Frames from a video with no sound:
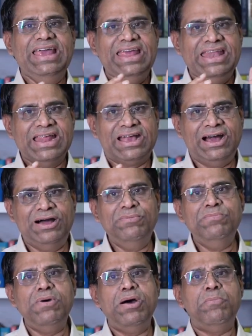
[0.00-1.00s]

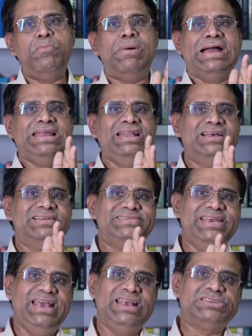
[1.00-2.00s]
income
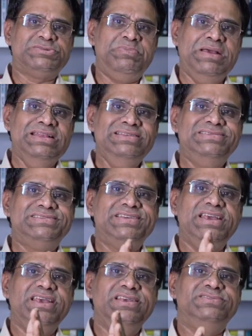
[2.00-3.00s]
minus expense
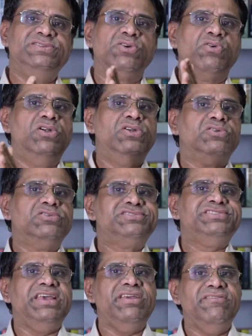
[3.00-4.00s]
is equal to
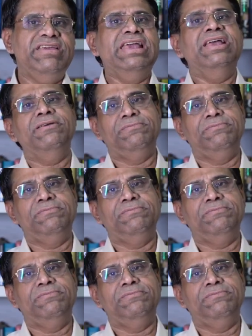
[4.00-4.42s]
saving.